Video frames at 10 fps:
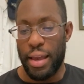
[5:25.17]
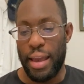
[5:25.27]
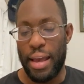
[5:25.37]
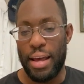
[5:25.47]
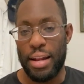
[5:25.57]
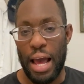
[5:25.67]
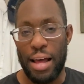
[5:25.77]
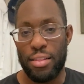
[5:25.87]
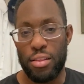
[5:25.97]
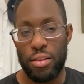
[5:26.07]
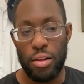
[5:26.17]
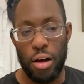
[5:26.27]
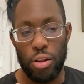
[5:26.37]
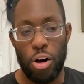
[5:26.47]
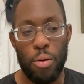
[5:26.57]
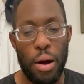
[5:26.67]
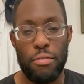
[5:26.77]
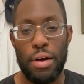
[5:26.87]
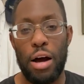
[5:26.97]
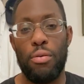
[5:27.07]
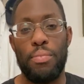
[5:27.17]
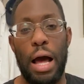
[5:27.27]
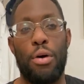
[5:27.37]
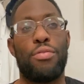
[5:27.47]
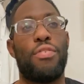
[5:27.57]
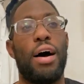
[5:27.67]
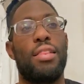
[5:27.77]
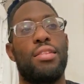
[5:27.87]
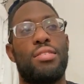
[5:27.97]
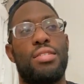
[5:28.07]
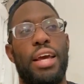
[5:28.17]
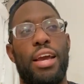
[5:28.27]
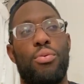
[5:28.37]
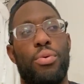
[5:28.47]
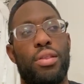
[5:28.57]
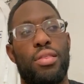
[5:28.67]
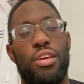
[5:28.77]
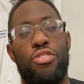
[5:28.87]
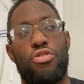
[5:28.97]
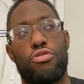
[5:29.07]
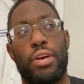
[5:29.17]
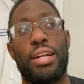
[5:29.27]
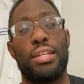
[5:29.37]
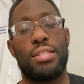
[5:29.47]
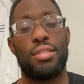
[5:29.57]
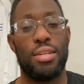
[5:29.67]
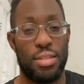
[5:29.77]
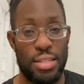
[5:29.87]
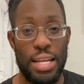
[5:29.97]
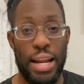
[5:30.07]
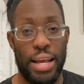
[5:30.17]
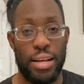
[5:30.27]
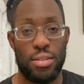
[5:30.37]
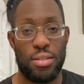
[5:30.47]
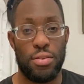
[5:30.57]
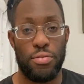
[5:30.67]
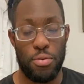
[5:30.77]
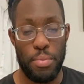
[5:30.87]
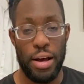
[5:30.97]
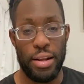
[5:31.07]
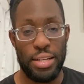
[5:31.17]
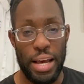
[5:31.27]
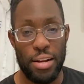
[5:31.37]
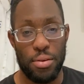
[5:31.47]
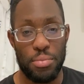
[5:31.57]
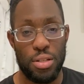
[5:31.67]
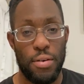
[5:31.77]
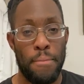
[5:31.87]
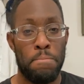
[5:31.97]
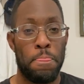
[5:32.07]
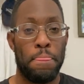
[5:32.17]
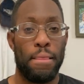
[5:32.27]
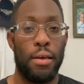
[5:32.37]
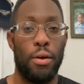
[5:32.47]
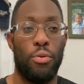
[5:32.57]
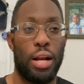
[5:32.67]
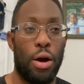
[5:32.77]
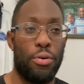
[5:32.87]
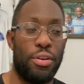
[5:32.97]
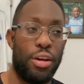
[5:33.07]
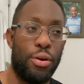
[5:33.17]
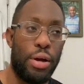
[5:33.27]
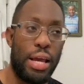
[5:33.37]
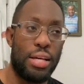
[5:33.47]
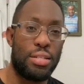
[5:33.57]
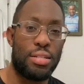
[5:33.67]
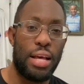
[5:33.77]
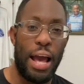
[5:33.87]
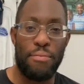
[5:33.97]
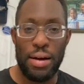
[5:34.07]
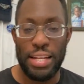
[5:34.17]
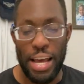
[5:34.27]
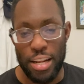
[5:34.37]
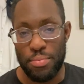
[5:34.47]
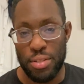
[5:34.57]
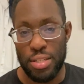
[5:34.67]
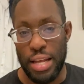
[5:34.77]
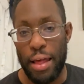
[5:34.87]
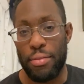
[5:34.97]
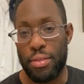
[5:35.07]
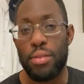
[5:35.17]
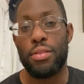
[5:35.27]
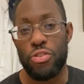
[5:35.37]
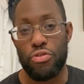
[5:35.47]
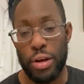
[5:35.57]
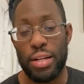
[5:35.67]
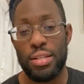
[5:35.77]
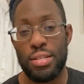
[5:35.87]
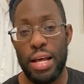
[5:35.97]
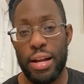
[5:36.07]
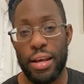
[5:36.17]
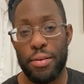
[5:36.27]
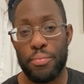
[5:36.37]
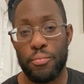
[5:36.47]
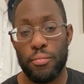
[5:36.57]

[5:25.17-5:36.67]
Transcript: and along my route, I would find the state with the strictest settings for my tandems. And what I would do is have my tandems set in the strictest setting,